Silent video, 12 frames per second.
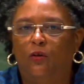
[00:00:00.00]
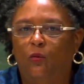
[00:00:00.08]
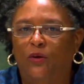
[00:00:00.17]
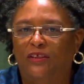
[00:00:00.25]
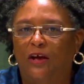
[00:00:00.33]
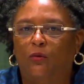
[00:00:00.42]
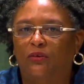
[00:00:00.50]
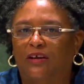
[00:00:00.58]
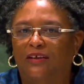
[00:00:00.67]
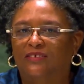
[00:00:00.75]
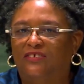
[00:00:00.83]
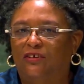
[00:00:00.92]
without
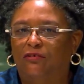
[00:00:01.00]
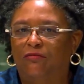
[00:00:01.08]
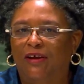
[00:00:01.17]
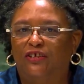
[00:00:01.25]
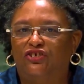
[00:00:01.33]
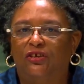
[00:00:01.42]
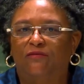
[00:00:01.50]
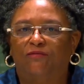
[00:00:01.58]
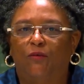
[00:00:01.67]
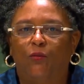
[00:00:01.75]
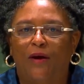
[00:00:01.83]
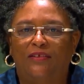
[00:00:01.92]
consideration
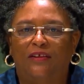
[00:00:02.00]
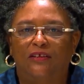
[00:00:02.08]
for whether